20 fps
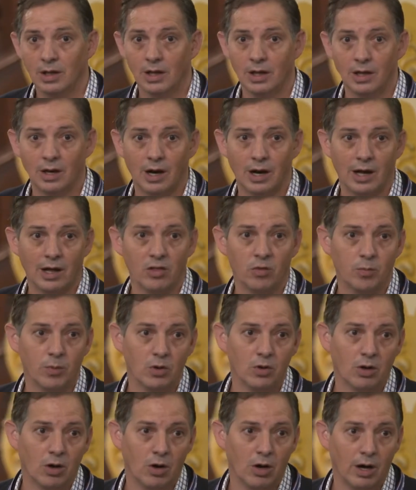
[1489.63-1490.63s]
in
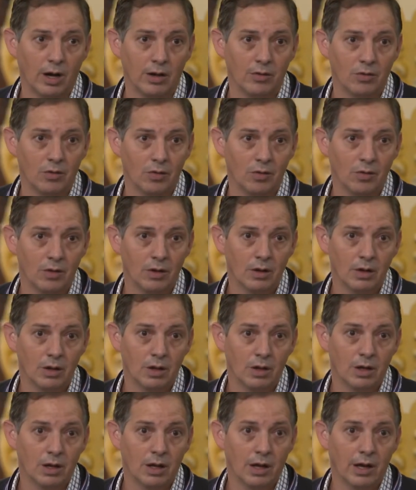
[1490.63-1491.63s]
hospital costs,
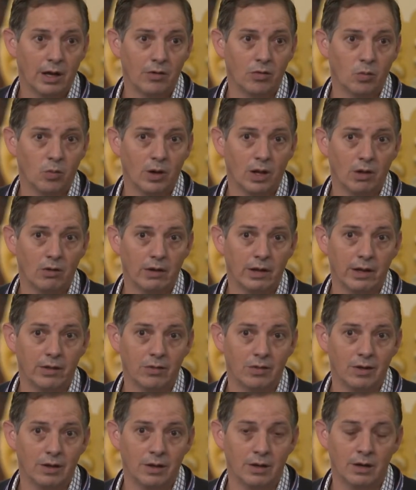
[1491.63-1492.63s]
as well
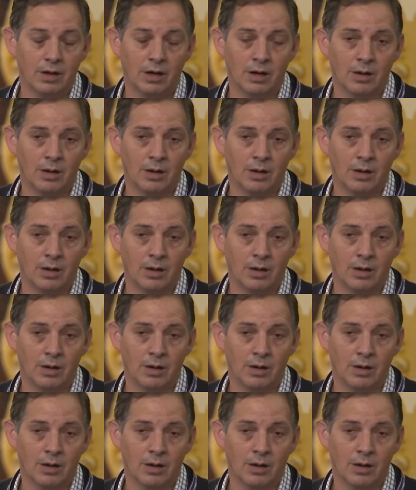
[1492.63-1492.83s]
as in